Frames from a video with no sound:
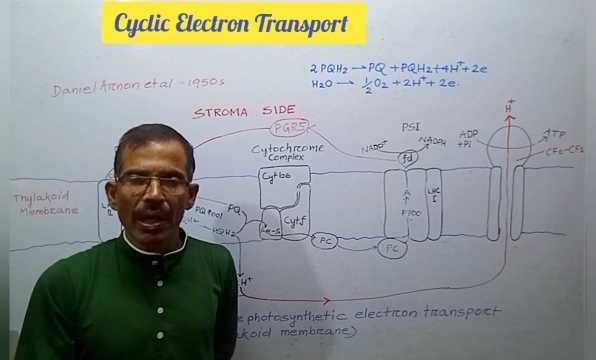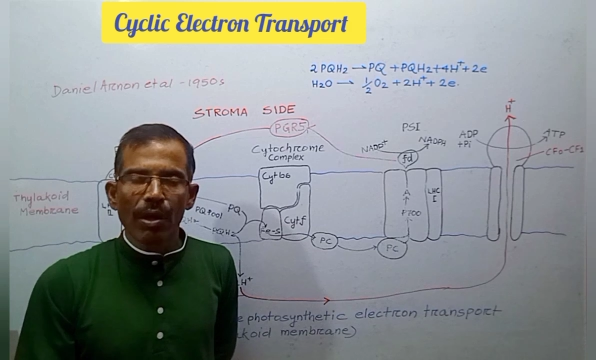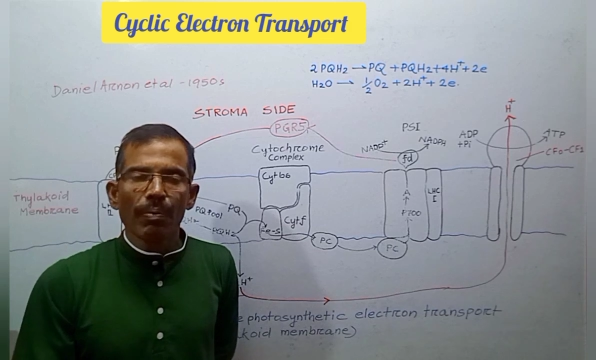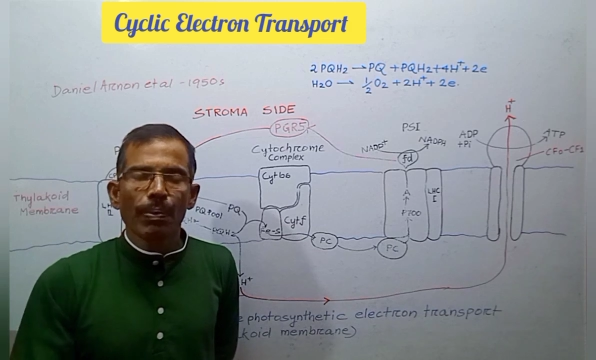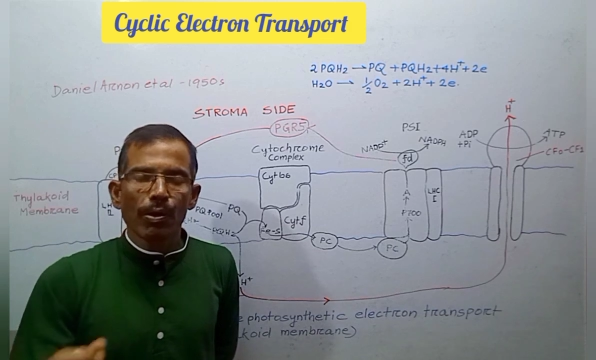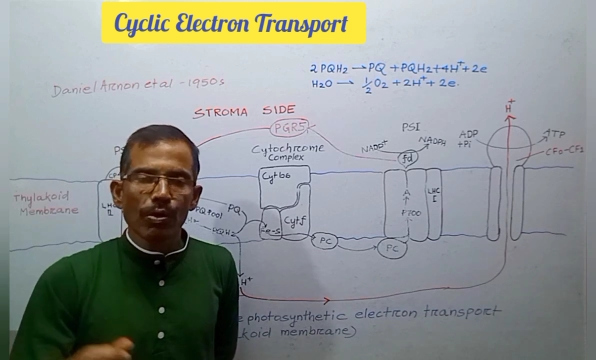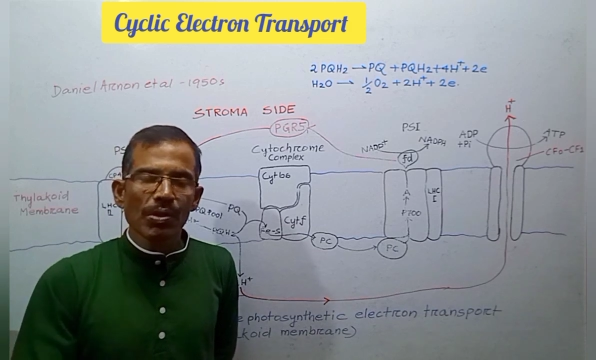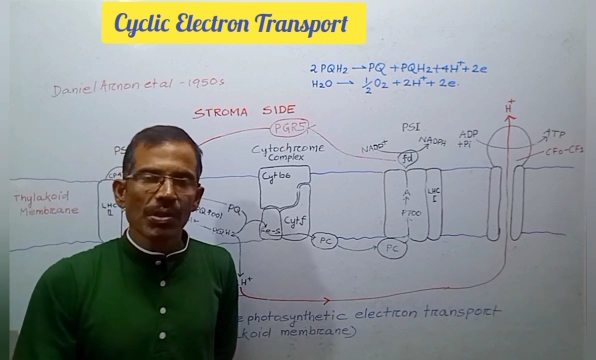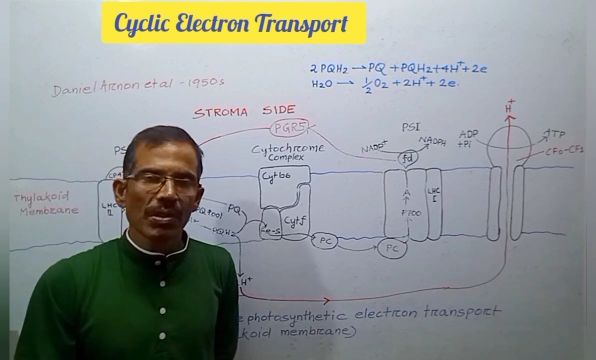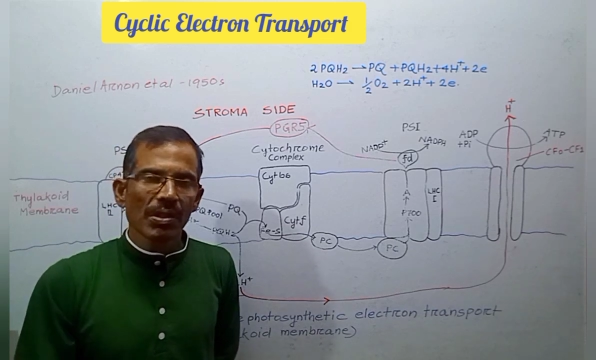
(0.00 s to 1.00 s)
of
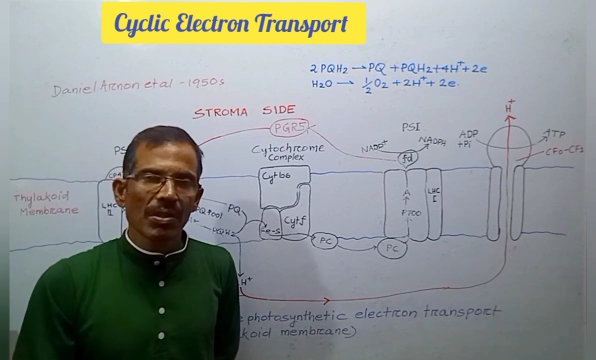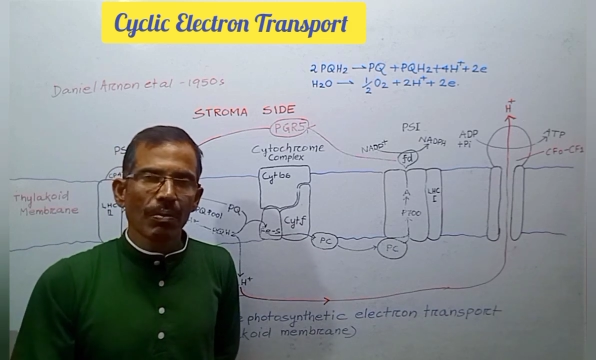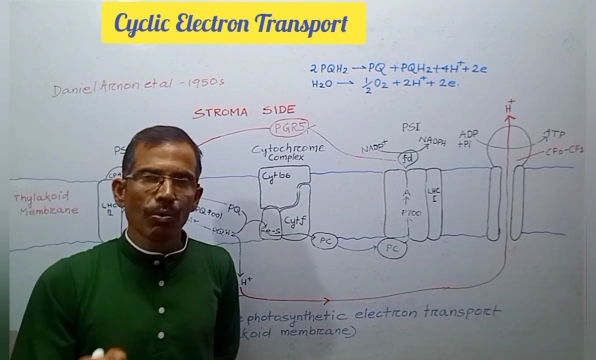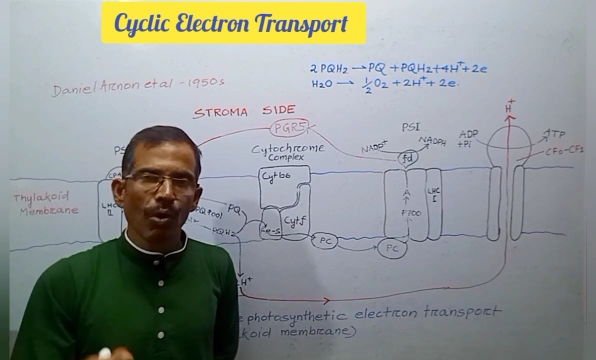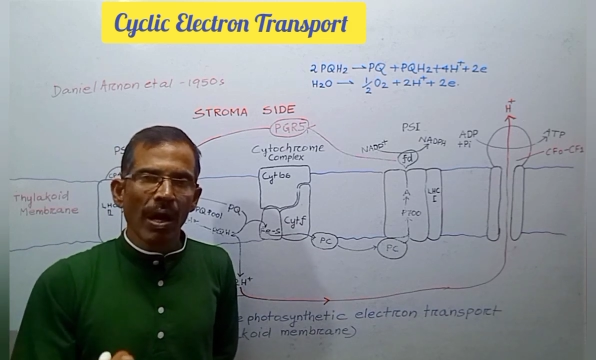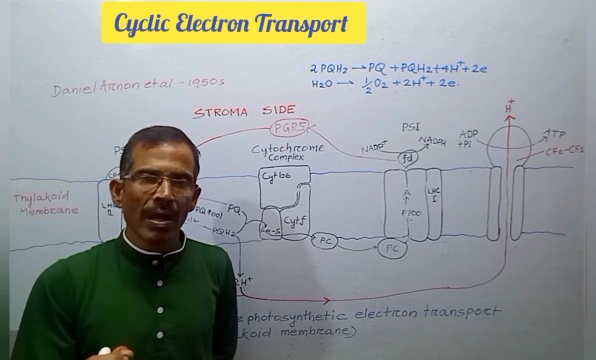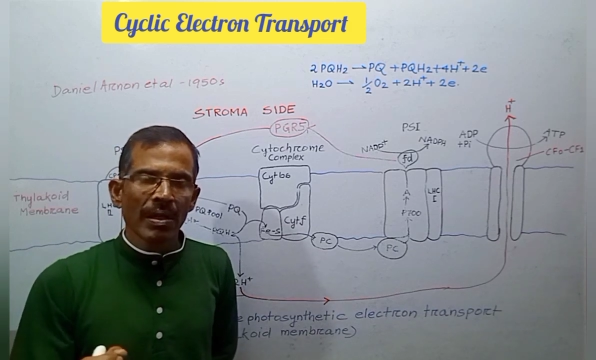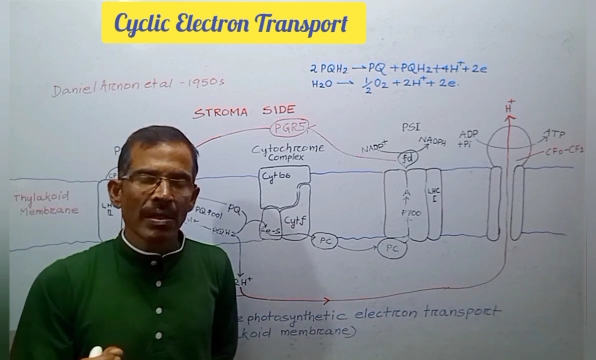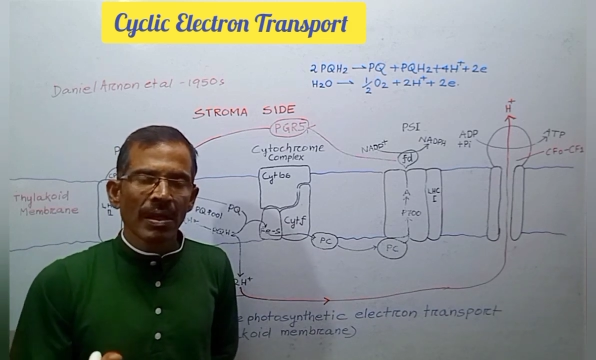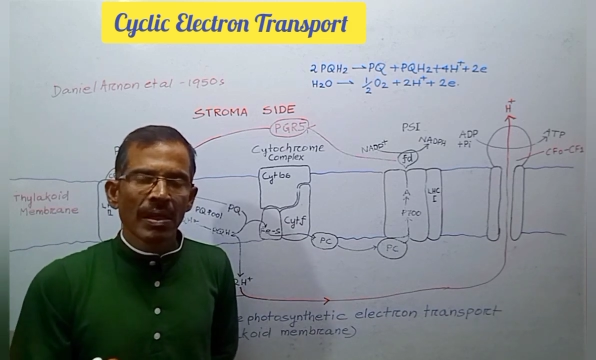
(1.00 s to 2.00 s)
photosystem
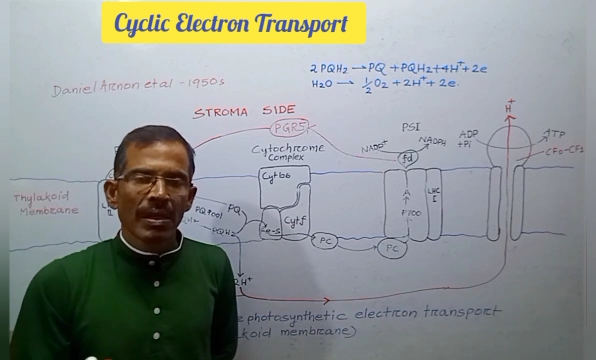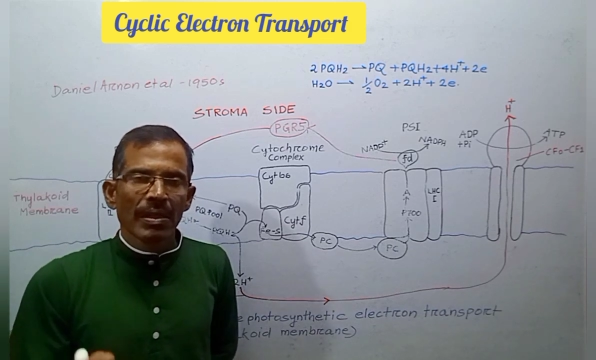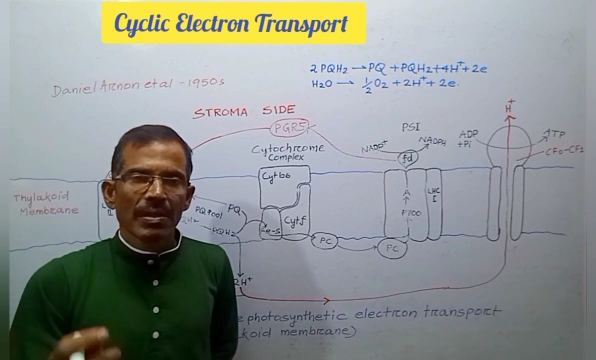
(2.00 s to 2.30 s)
1